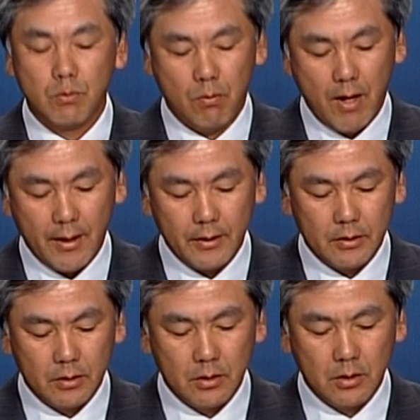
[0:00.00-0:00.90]
flight
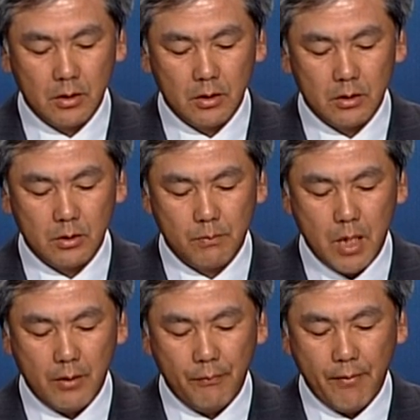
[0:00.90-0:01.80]
to
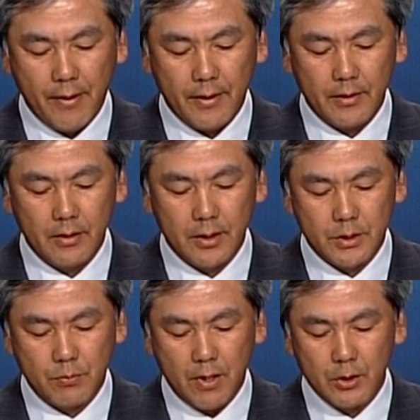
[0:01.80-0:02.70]
verify
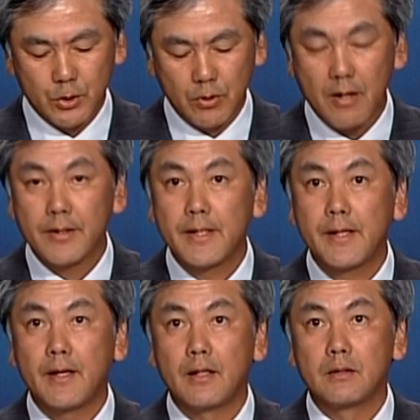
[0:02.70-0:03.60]
its
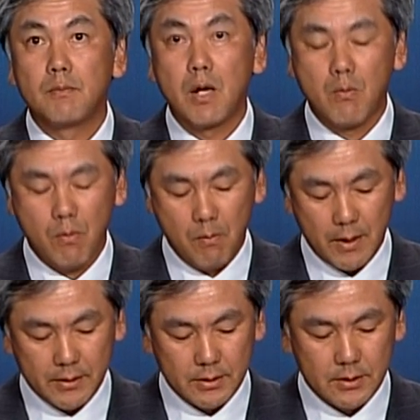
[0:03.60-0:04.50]
functionality and
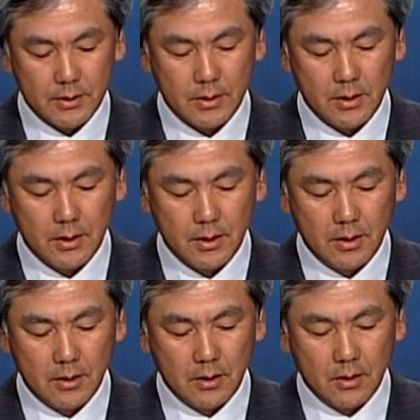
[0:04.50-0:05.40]
performance.
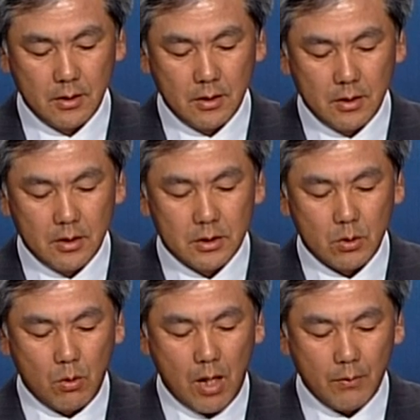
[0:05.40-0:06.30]

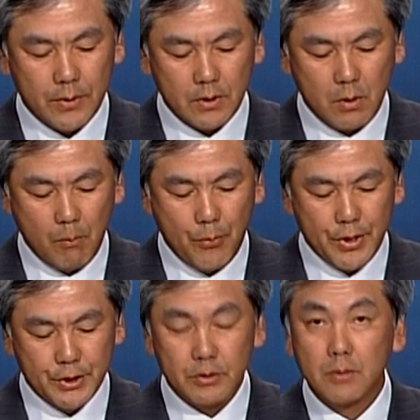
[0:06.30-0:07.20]
So after
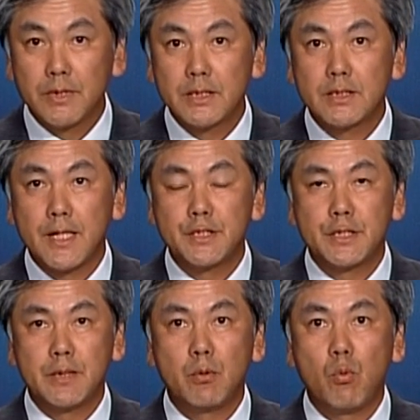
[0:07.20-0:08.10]
completion of this
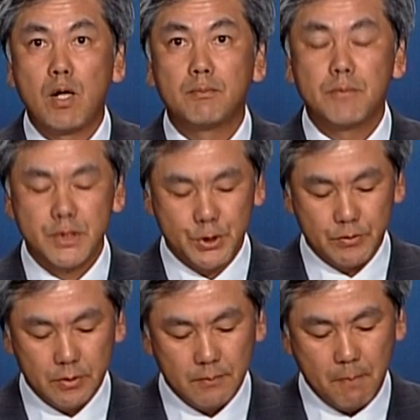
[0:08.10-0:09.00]
HTV-1 mission,